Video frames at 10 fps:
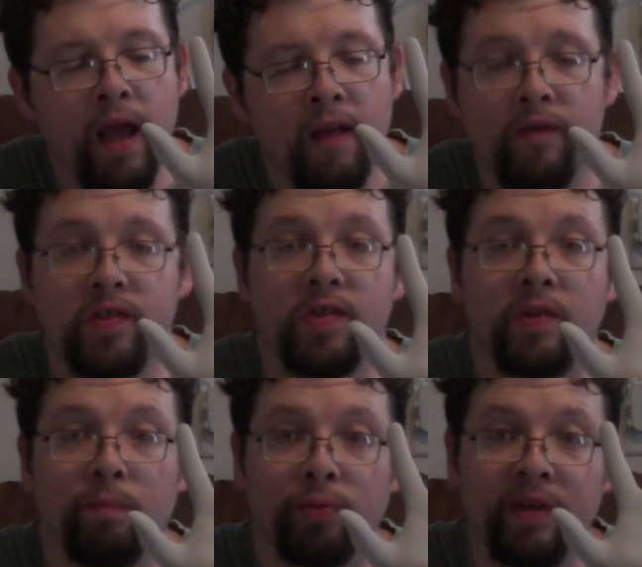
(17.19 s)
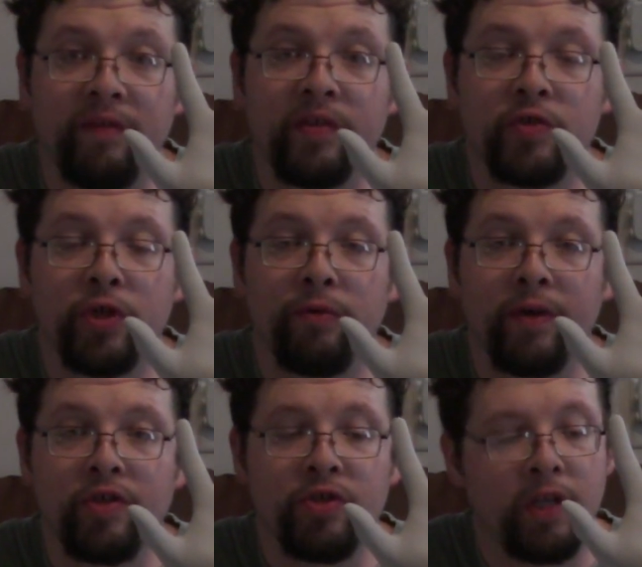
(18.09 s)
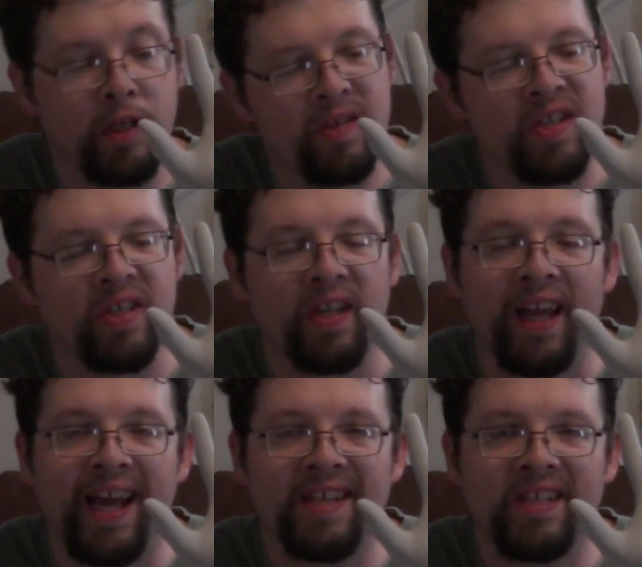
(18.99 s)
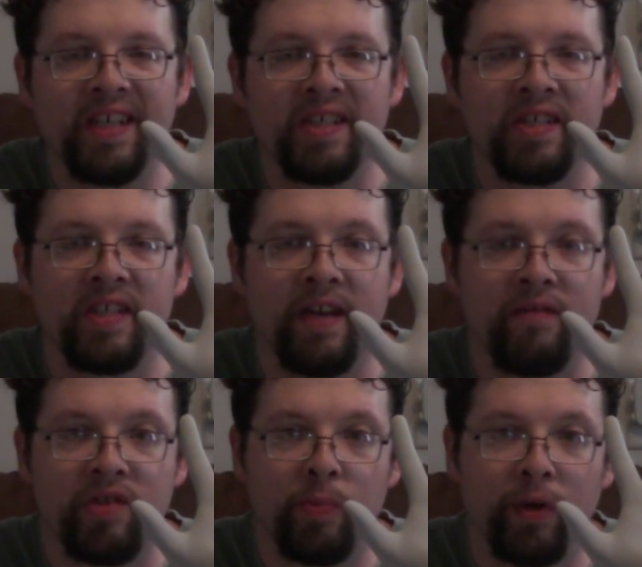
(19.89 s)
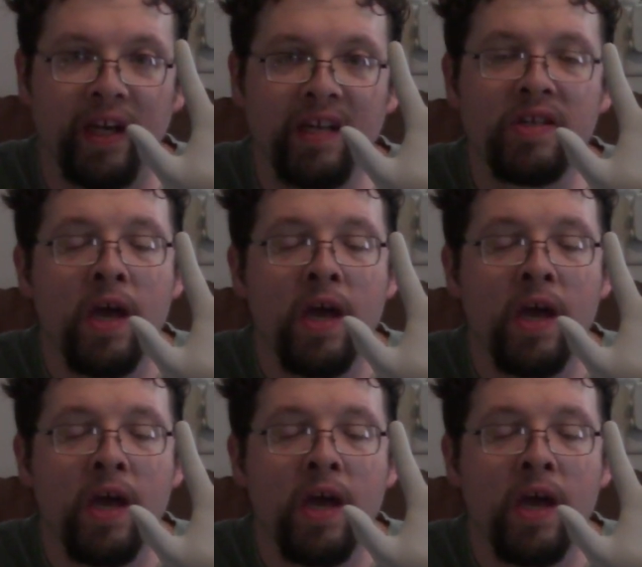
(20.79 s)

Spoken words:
This is the previous generation that uses elastics instead of springs.